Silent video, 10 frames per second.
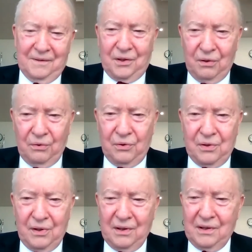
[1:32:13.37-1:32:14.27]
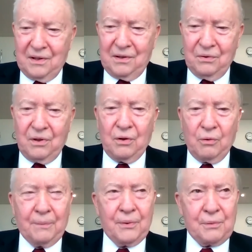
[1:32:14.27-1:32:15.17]
solution to this
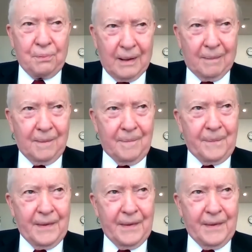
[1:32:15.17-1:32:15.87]
nuclear weapons problem.